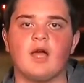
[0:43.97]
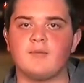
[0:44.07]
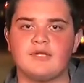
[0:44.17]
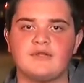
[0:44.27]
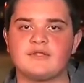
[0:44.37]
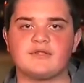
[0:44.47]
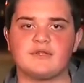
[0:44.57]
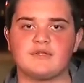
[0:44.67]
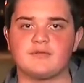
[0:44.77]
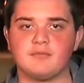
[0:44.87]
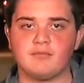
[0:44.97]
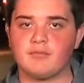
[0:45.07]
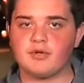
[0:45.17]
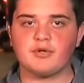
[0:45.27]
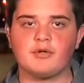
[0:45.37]
I mean, this is
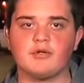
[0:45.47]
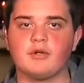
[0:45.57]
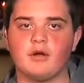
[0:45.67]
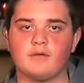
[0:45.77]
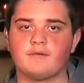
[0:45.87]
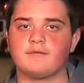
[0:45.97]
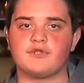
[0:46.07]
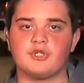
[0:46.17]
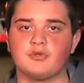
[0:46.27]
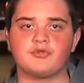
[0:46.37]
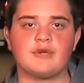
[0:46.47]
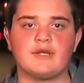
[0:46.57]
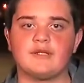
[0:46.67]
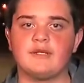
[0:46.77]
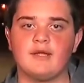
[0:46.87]
murder of
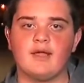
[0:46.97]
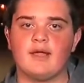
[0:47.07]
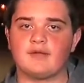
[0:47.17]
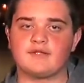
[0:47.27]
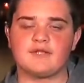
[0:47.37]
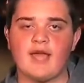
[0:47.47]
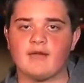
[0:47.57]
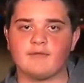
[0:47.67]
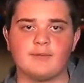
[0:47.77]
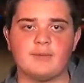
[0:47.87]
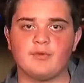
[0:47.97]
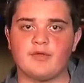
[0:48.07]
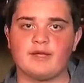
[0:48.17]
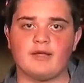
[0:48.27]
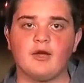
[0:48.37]
children and staff and people
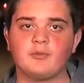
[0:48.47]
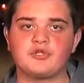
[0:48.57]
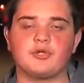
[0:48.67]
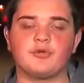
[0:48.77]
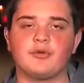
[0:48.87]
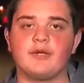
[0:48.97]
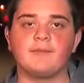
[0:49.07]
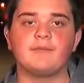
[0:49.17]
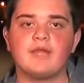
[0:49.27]
that help children.